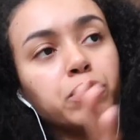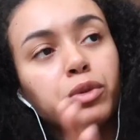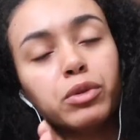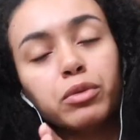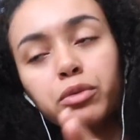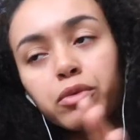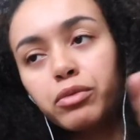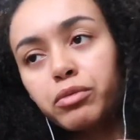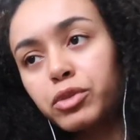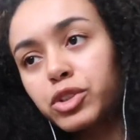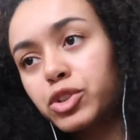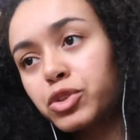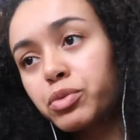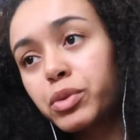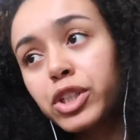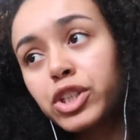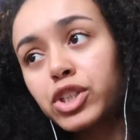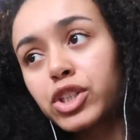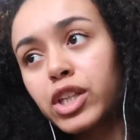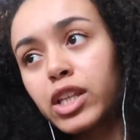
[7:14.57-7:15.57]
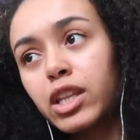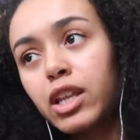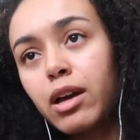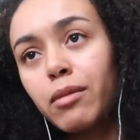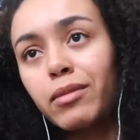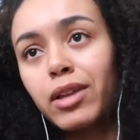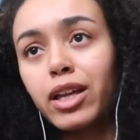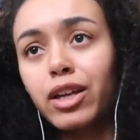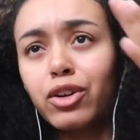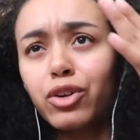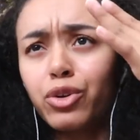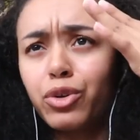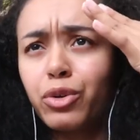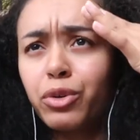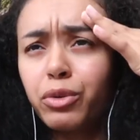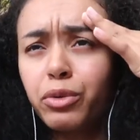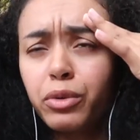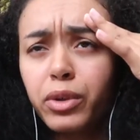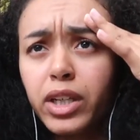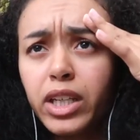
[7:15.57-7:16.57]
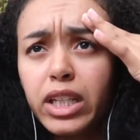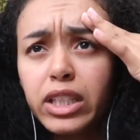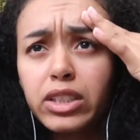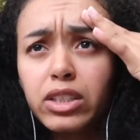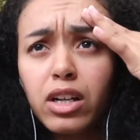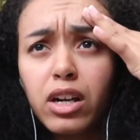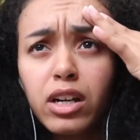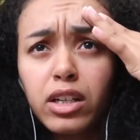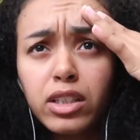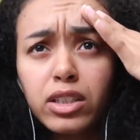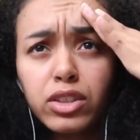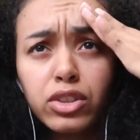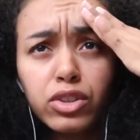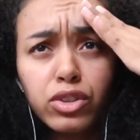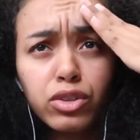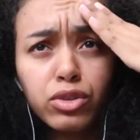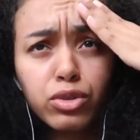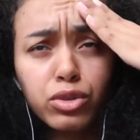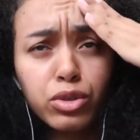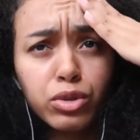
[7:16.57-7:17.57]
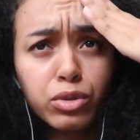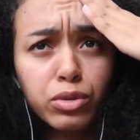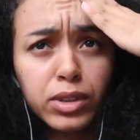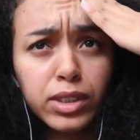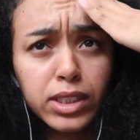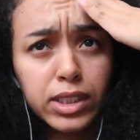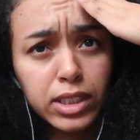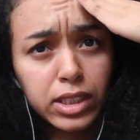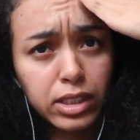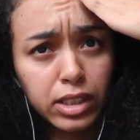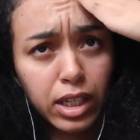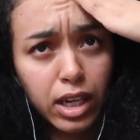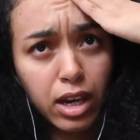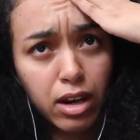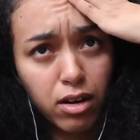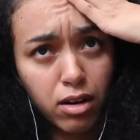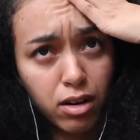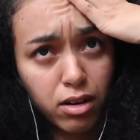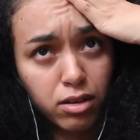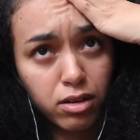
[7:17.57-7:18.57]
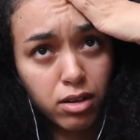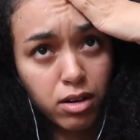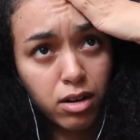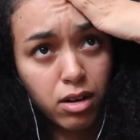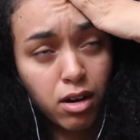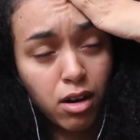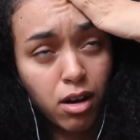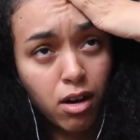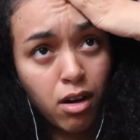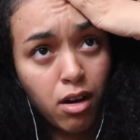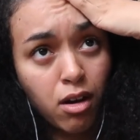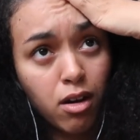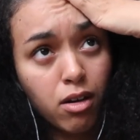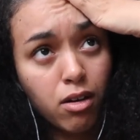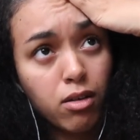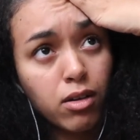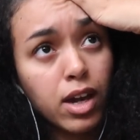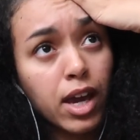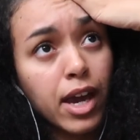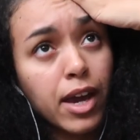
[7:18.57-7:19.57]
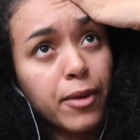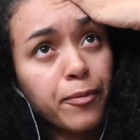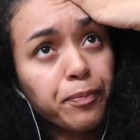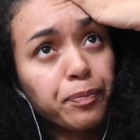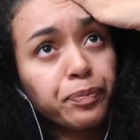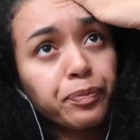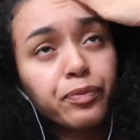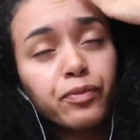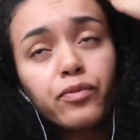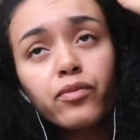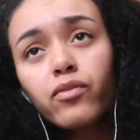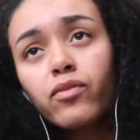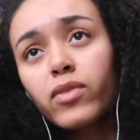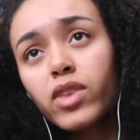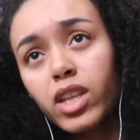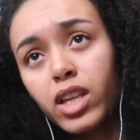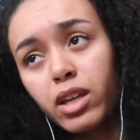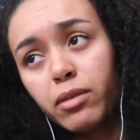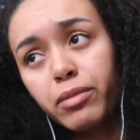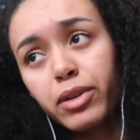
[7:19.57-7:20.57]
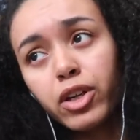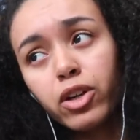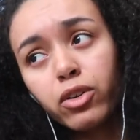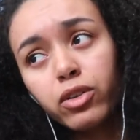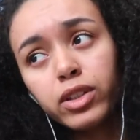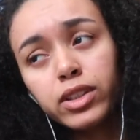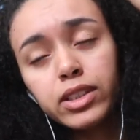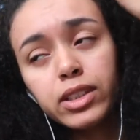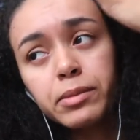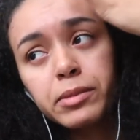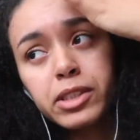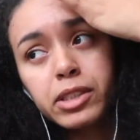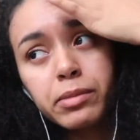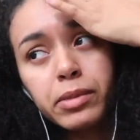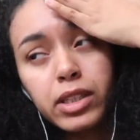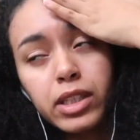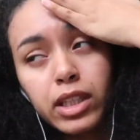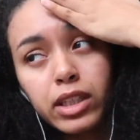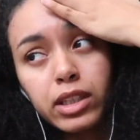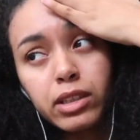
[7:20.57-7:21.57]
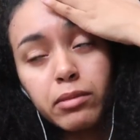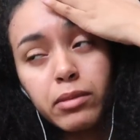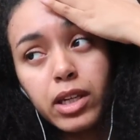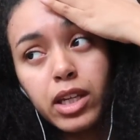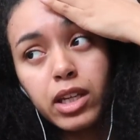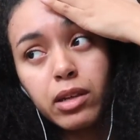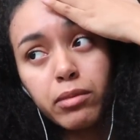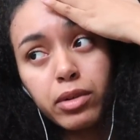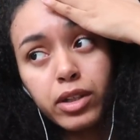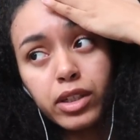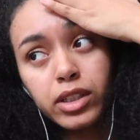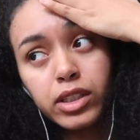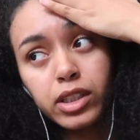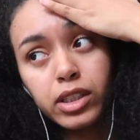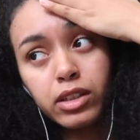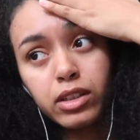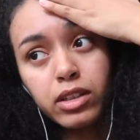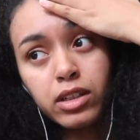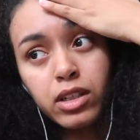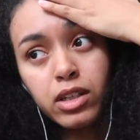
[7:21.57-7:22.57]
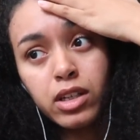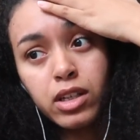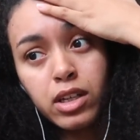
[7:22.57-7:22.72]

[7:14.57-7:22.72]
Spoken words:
We'll switch and I'm like, who are we talking to? Who is this character? Okay. And Piccola seems to be like the main person